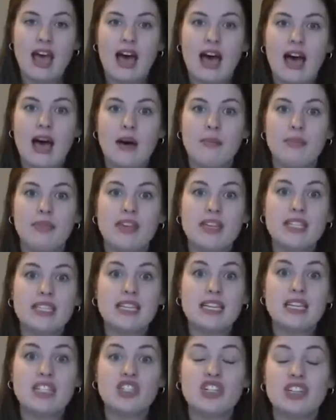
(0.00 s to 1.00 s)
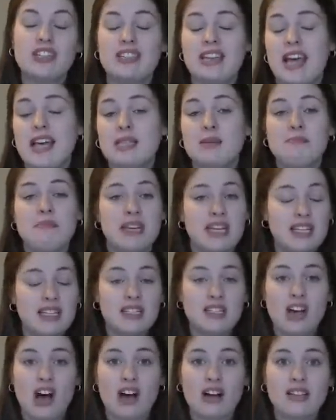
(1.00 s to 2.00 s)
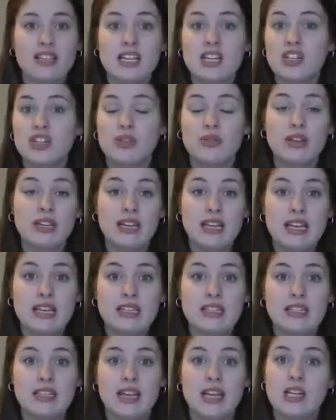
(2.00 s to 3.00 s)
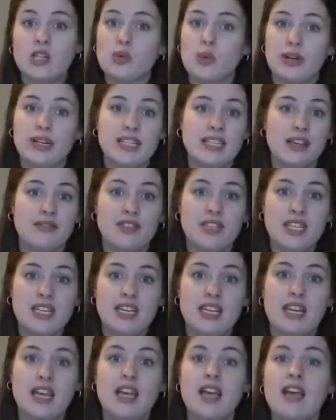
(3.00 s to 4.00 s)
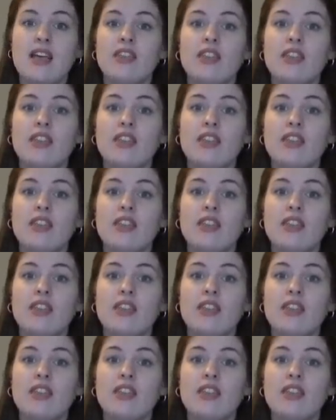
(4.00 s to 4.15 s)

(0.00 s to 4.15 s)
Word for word: Um, this is just as many socks as you can knit in 2017.